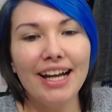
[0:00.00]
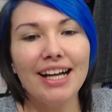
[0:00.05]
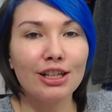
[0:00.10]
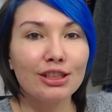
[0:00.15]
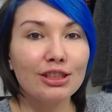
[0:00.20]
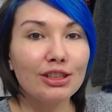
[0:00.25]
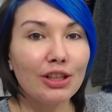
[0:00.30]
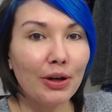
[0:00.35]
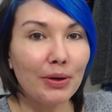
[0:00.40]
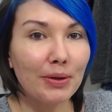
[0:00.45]

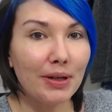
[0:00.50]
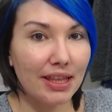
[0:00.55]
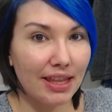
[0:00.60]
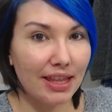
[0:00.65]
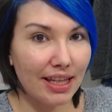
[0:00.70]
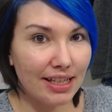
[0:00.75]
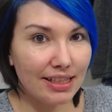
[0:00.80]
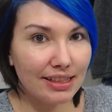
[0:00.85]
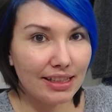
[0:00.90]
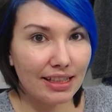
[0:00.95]
So
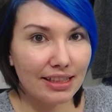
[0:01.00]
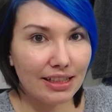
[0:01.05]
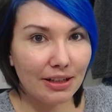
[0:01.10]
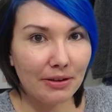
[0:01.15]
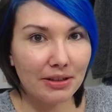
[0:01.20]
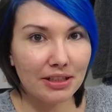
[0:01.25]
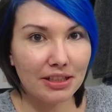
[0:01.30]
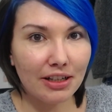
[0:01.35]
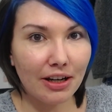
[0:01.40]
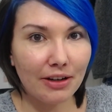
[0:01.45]
this is
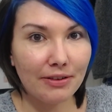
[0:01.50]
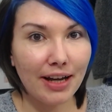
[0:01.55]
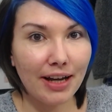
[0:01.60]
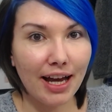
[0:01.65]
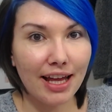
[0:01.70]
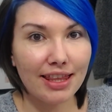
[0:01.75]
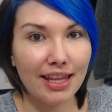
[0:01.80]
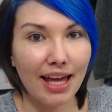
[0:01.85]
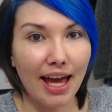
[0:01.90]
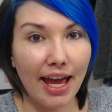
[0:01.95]
going to go
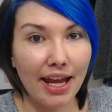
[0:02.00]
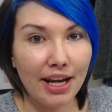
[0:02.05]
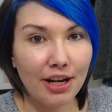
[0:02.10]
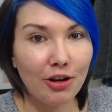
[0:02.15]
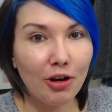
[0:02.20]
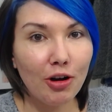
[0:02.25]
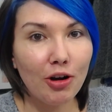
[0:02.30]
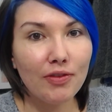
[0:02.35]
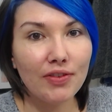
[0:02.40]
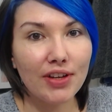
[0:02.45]
at the
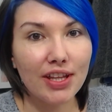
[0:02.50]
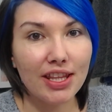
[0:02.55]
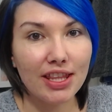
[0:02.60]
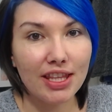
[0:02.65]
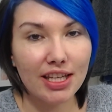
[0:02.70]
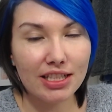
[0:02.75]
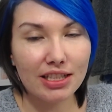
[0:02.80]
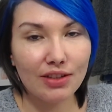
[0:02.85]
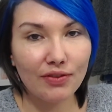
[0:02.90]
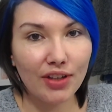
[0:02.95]
end of
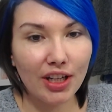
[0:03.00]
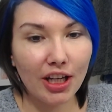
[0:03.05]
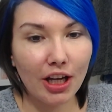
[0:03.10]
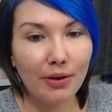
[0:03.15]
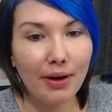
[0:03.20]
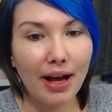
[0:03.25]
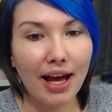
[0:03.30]
this video,